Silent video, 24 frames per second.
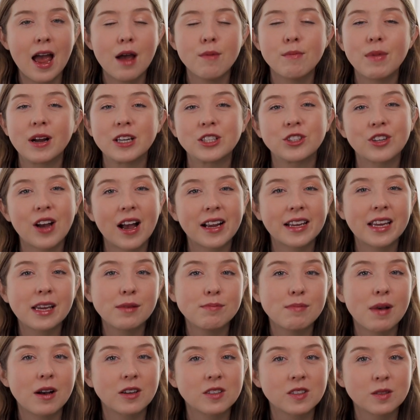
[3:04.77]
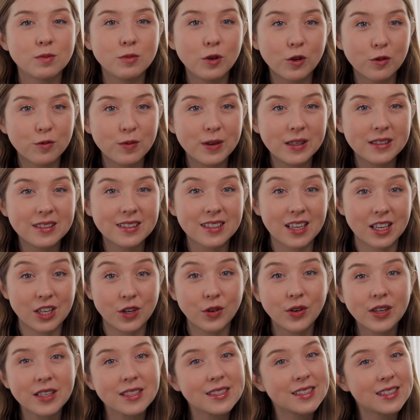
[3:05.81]
And by tracking mouse movements, you
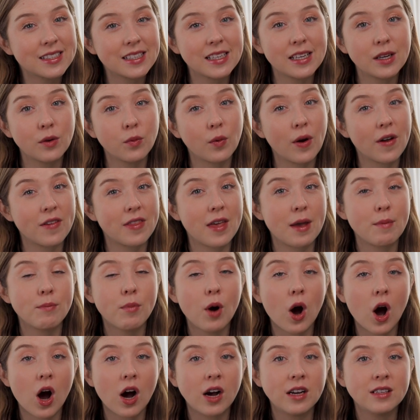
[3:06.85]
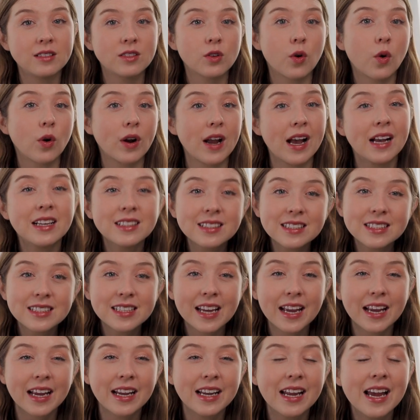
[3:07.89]
can see where they pause or
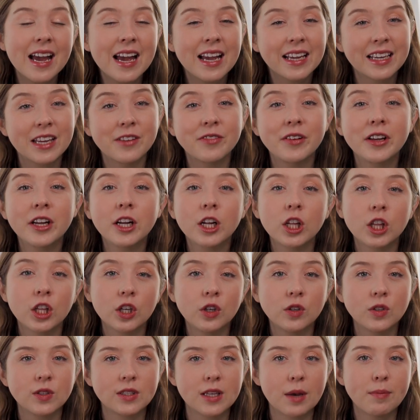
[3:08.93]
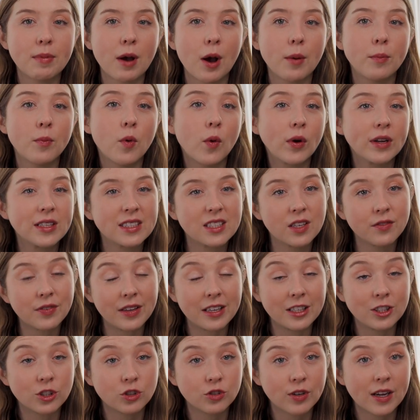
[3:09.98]
hesitate, giving clues about points of
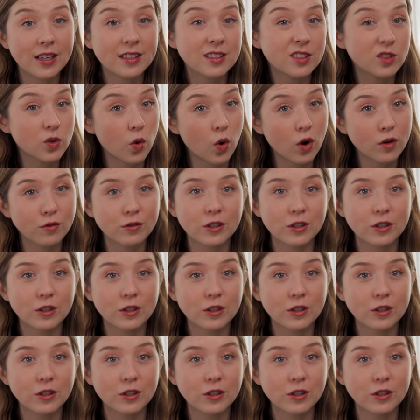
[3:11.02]
interest or